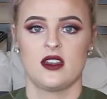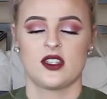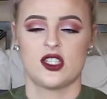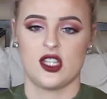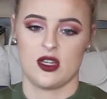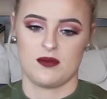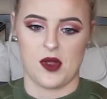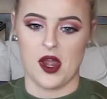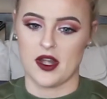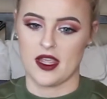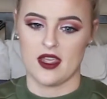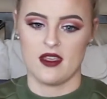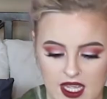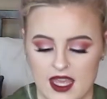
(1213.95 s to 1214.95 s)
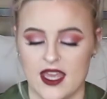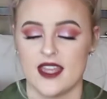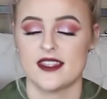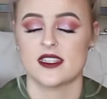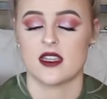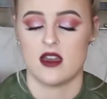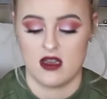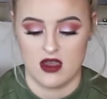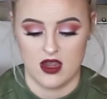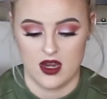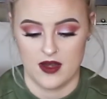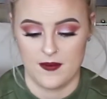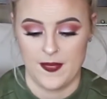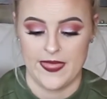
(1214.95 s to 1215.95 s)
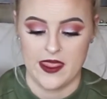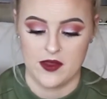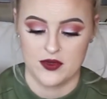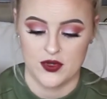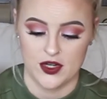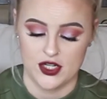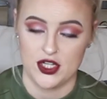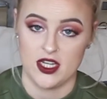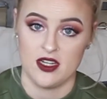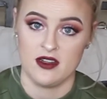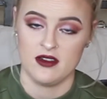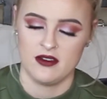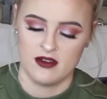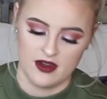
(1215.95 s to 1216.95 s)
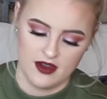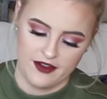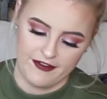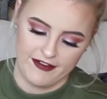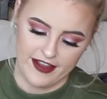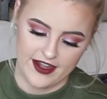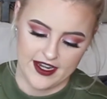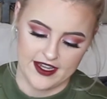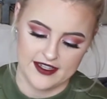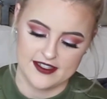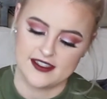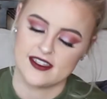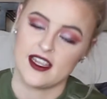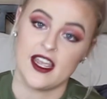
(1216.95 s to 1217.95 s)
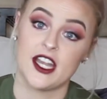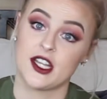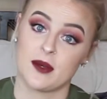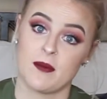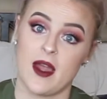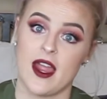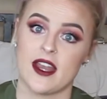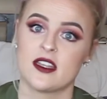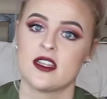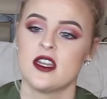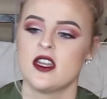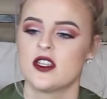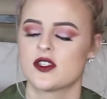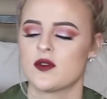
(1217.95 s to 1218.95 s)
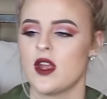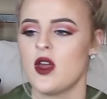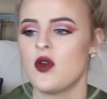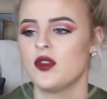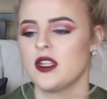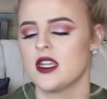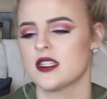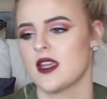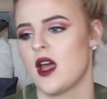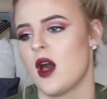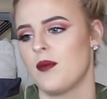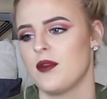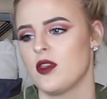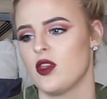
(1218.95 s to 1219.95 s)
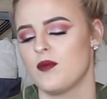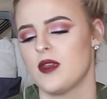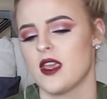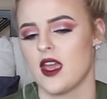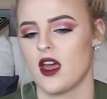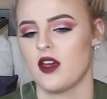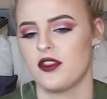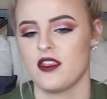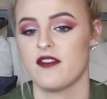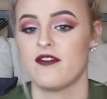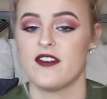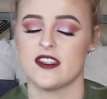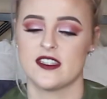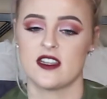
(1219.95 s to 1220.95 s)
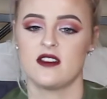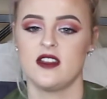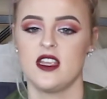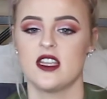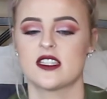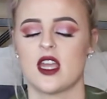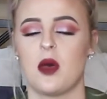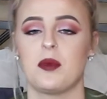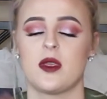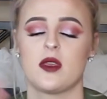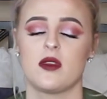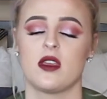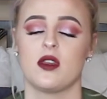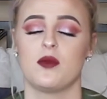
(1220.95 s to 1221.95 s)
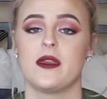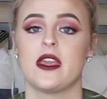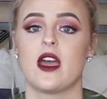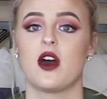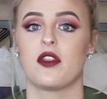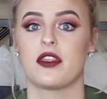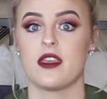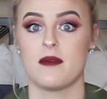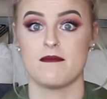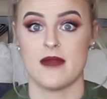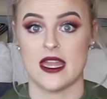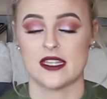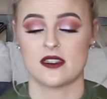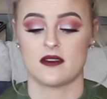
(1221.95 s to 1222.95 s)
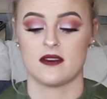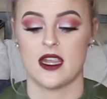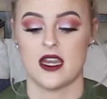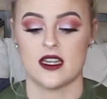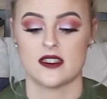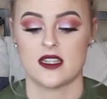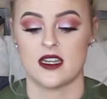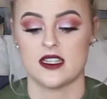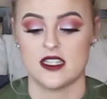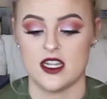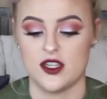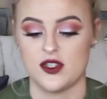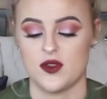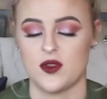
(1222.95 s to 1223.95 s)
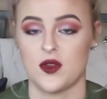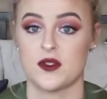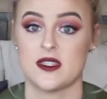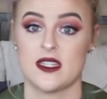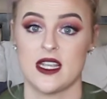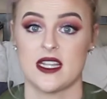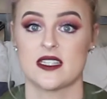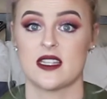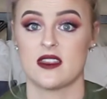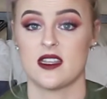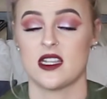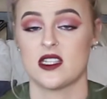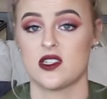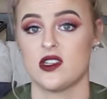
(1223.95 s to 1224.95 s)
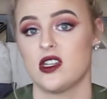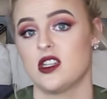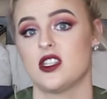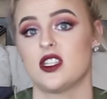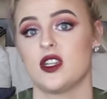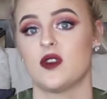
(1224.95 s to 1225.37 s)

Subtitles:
to your body, it hits on nutrition, fitness, and your mind. So not only is it helping you be healthy physically, it's helping you be healthy mentally, and it's going to teach you those things and things you need to